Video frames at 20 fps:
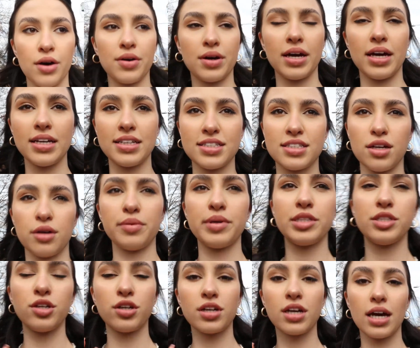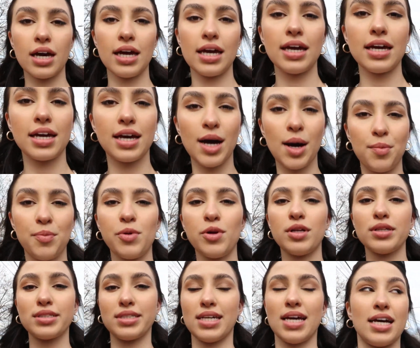Okay, so we took a
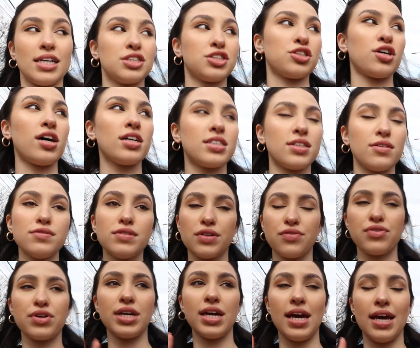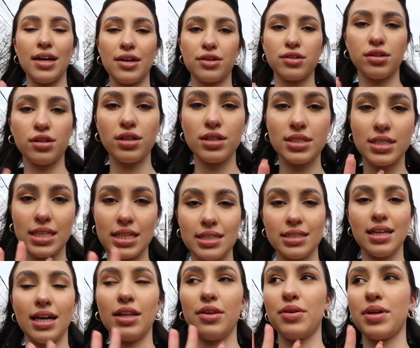couple test shots of different angles
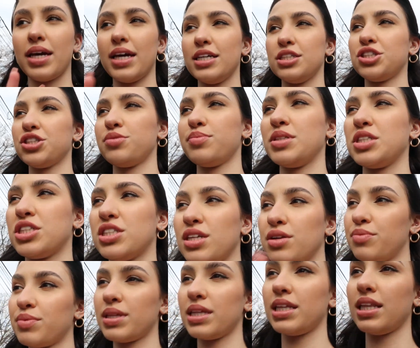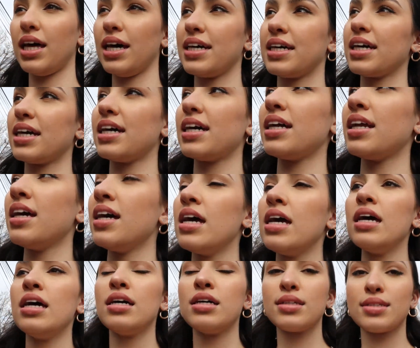in that location. We just didn't really like it.
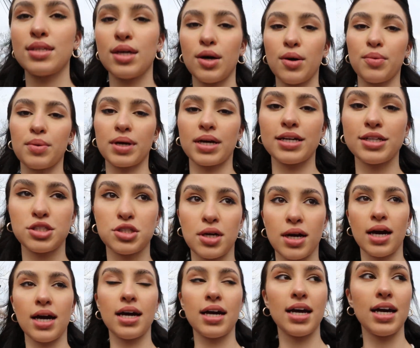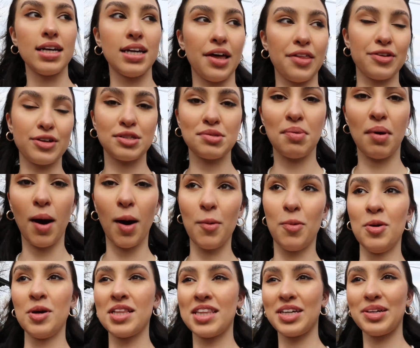So we're gonna try another spot.
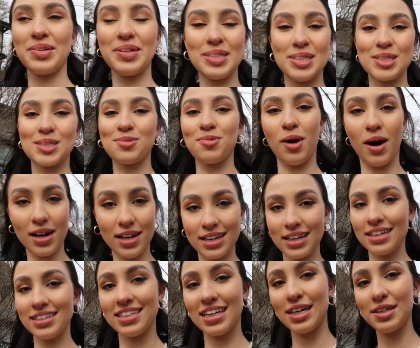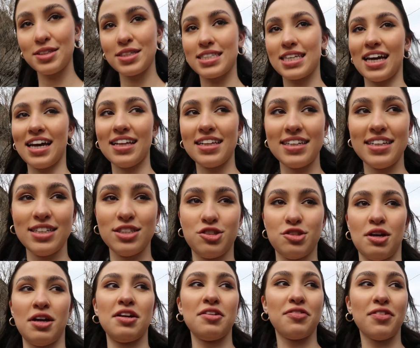We're literally just walking down this alley and
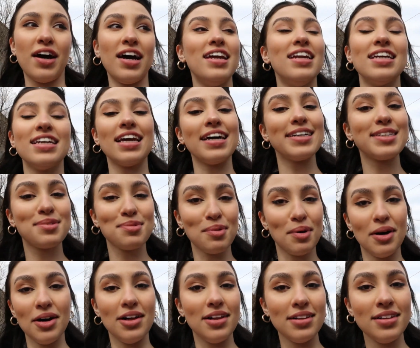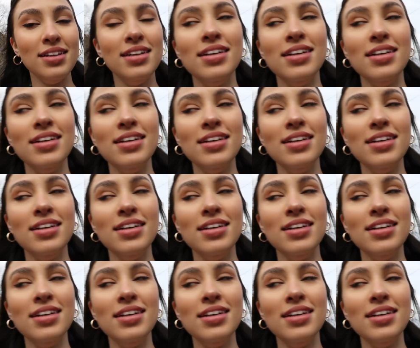trying to find a nice wall.